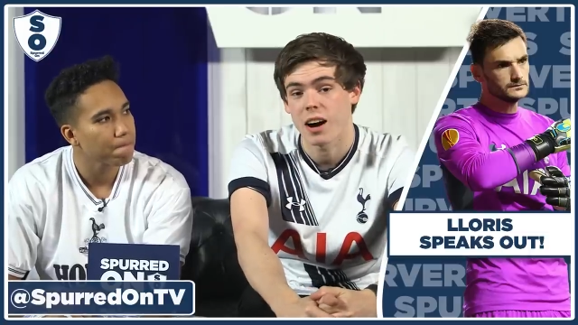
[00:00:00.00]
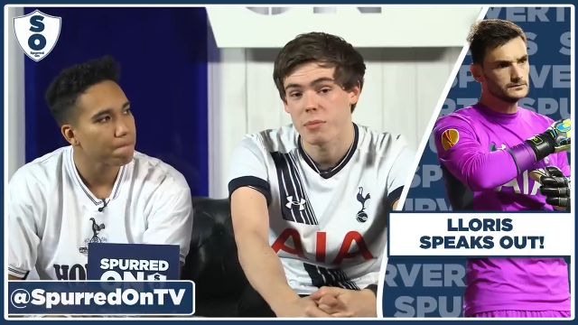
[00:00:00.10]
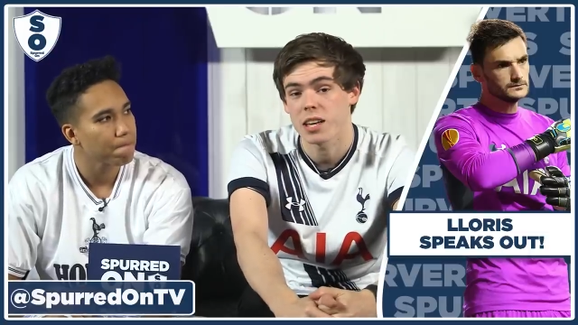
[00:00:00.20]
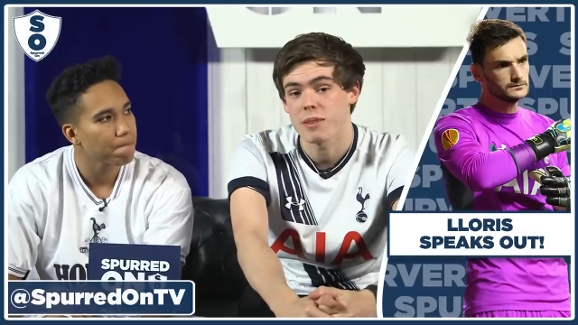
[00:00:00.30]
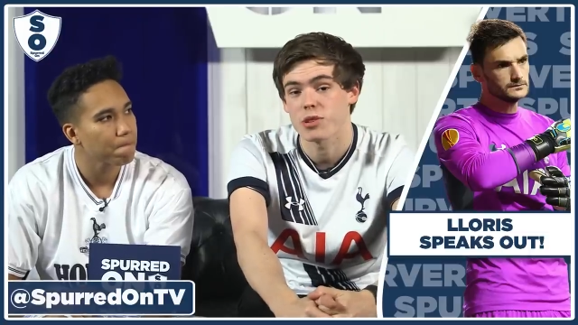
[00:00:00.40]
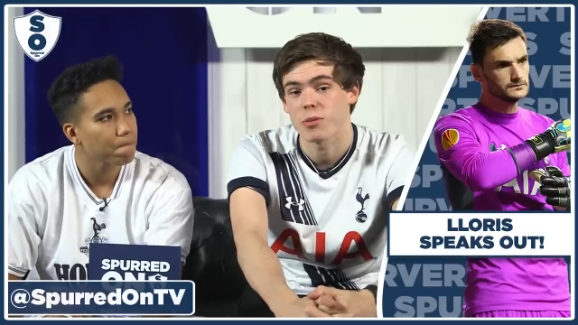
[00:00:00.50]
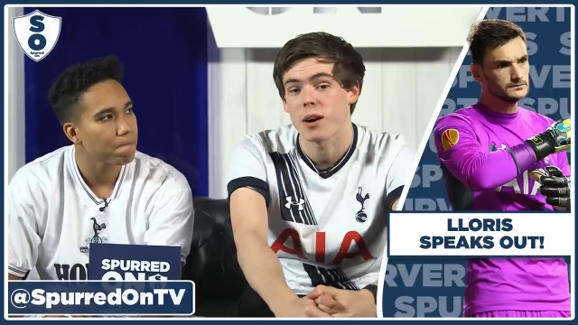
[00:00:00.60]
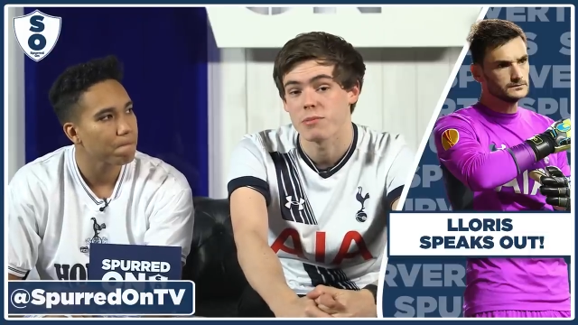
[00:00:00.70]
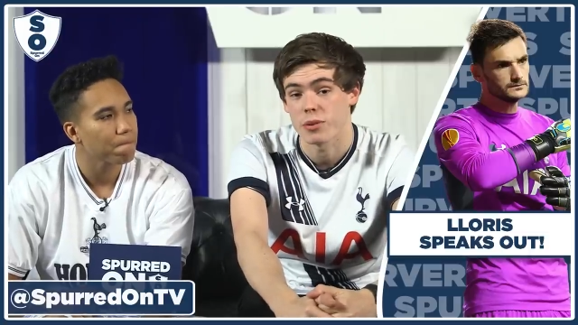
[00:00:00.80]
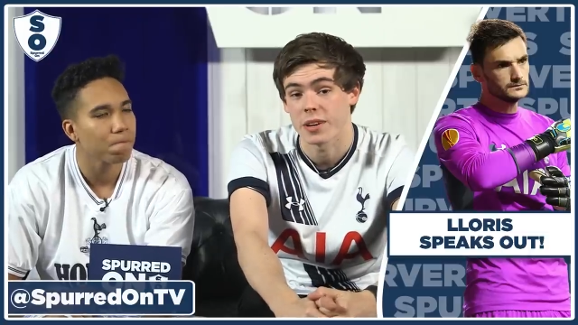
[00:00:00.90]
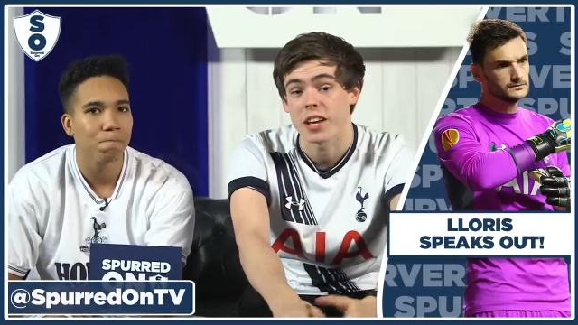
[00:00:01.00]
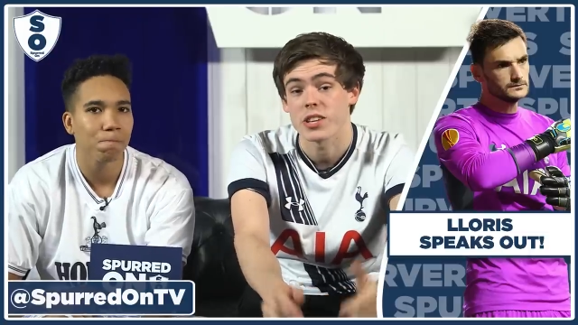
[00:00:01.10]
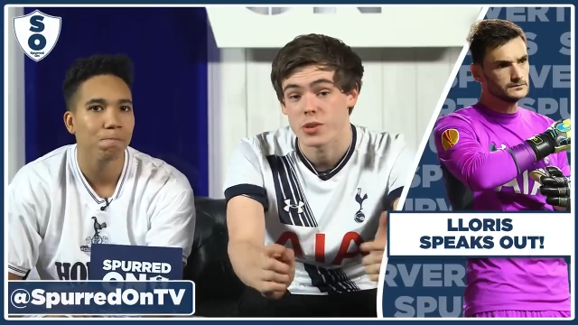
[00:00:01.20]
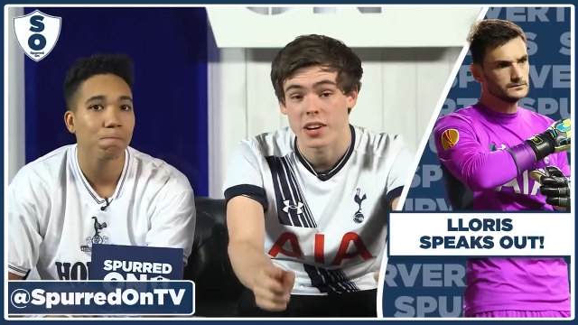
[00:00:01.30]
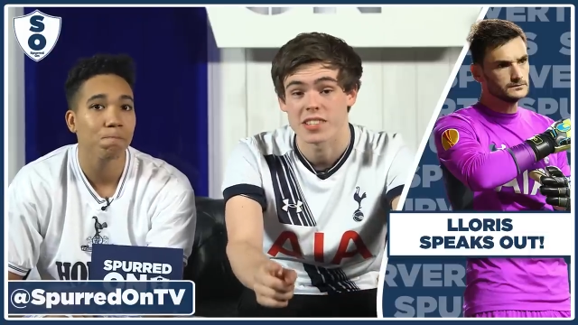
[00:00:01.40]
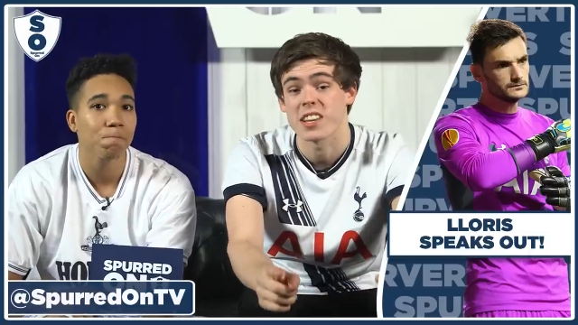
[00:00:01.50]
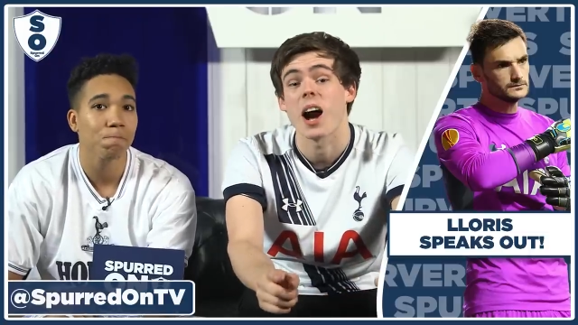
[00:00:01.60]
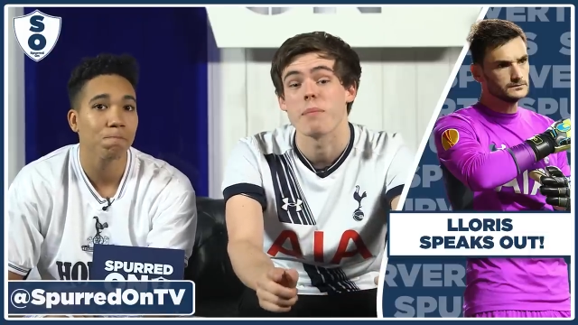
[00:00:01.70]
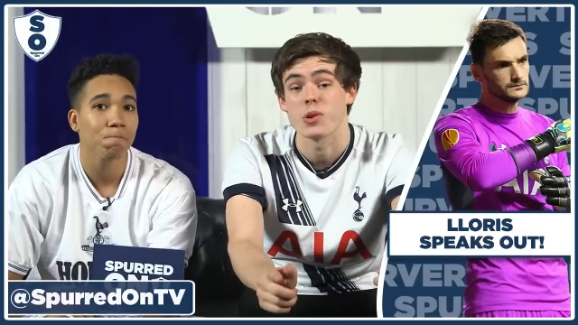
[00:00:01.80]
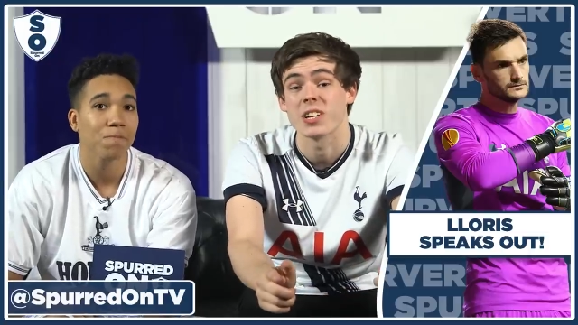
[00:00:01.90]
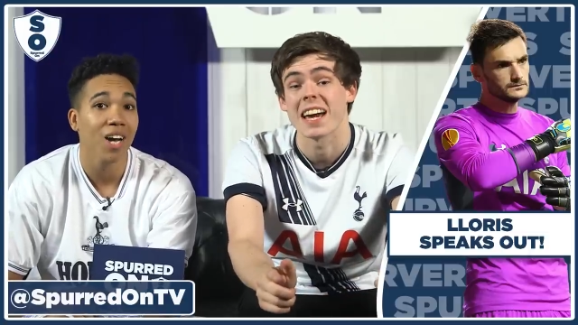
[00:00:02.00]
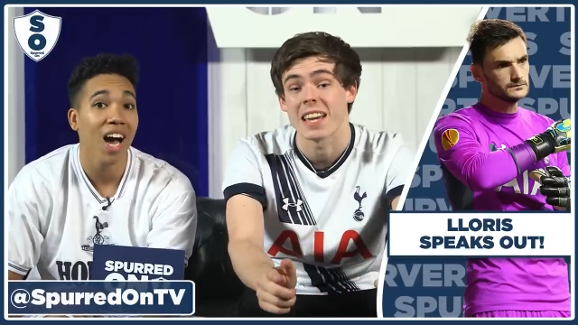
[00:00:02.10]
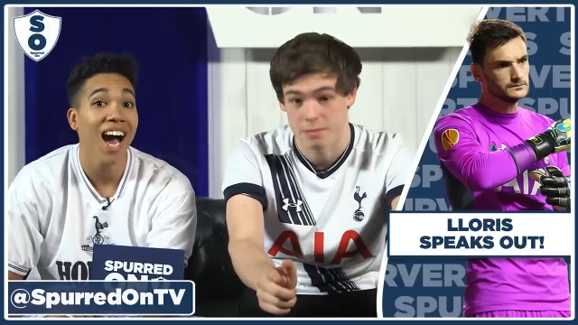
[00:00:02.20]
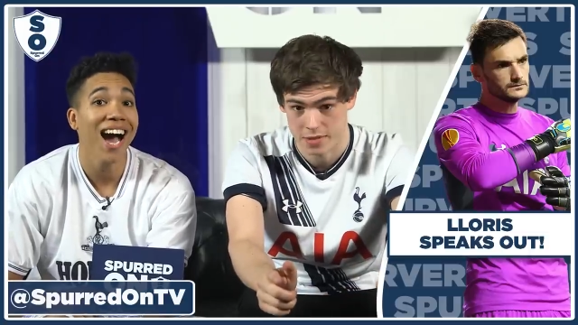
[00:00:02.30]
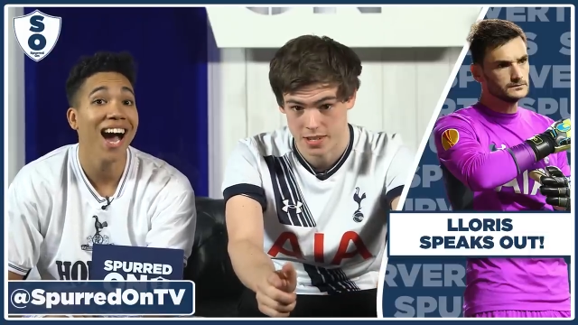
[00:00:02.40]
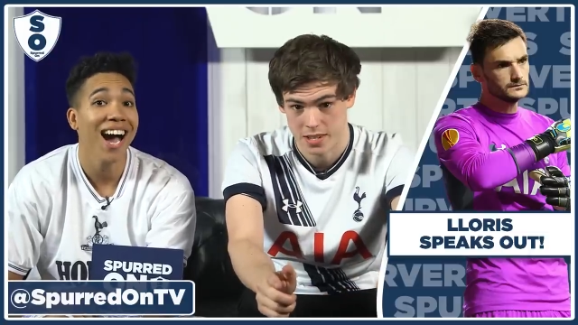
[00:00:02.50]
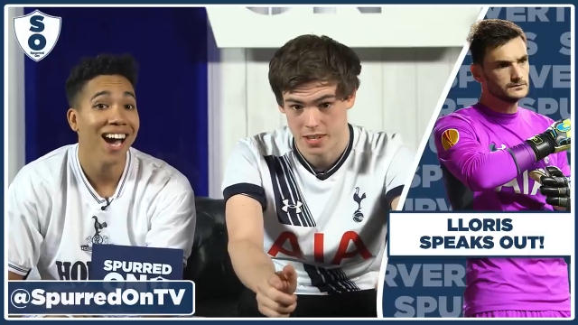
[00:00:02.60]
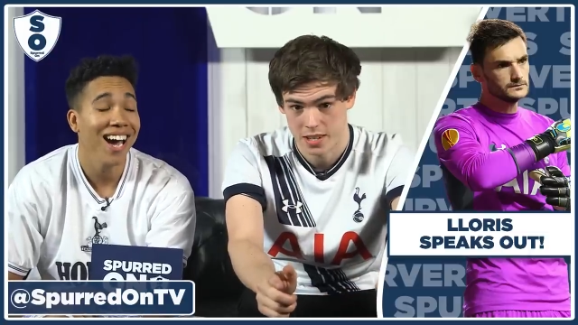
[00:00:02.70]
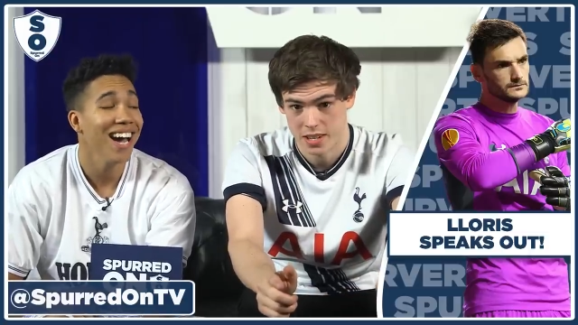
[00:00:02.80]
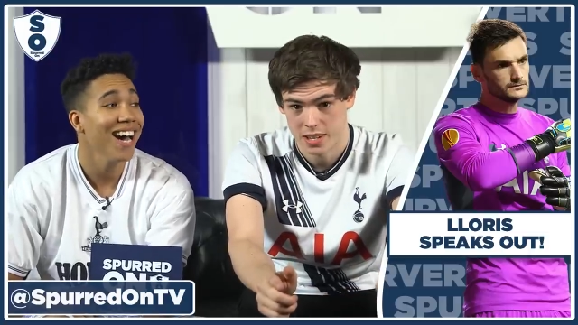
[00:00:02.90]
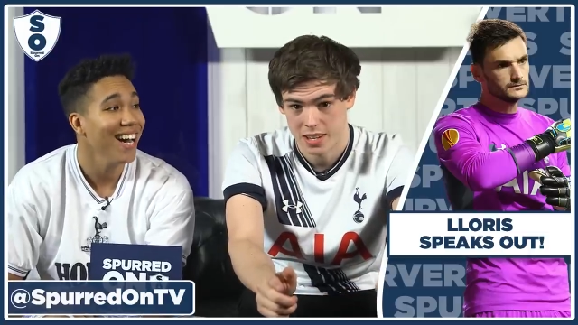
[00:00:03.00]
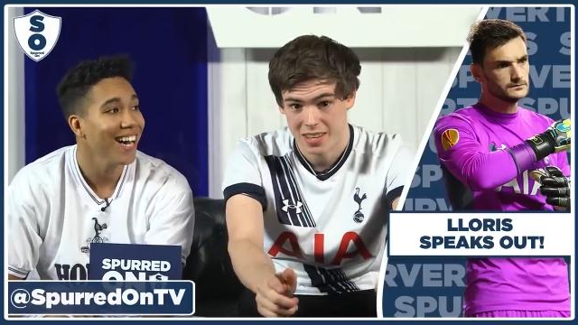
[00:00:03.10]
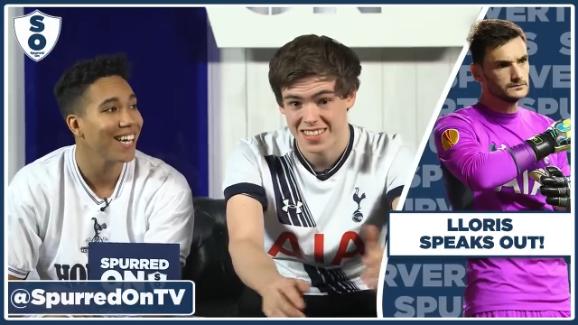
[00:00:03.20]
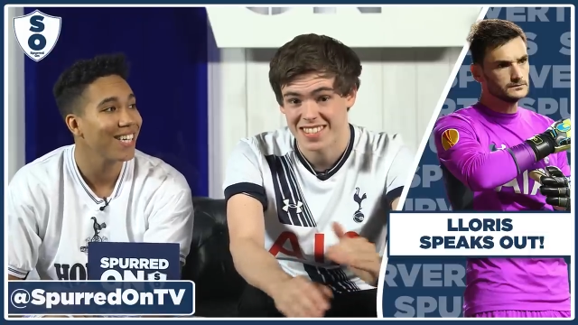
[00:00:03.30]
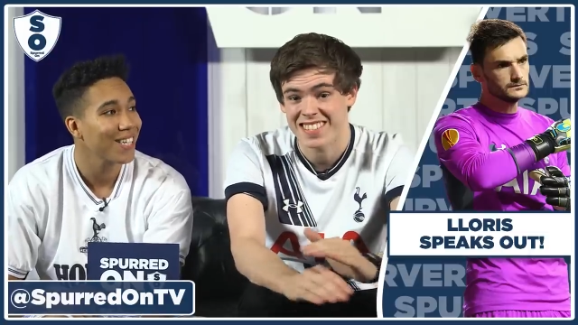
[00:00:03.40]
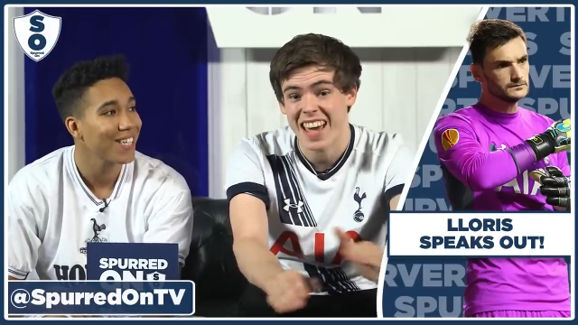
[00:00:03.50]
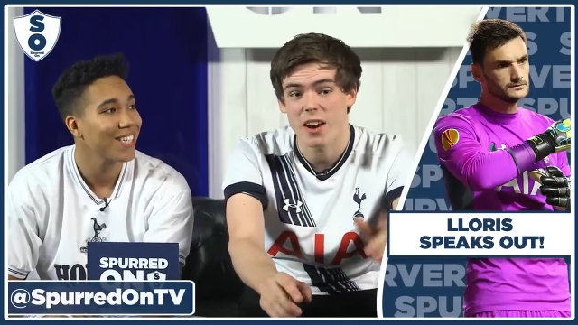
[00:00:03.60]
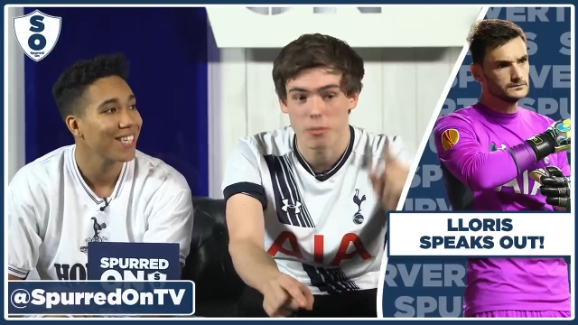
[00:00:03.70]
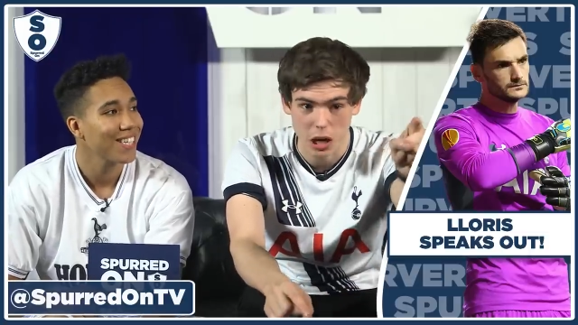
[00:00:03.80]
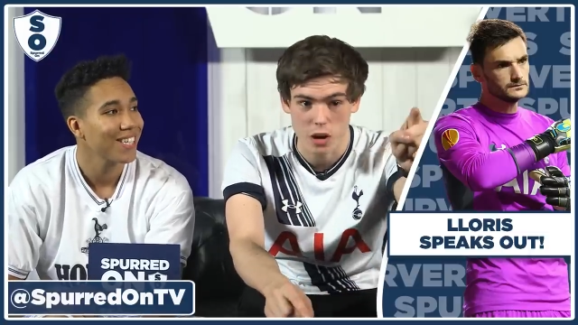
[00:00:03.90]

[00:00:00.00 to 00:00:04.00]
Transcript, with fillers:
Speaker 1: "I'm going to keep doing what I'm doing. You guys need to up your games. Ah. This is terrible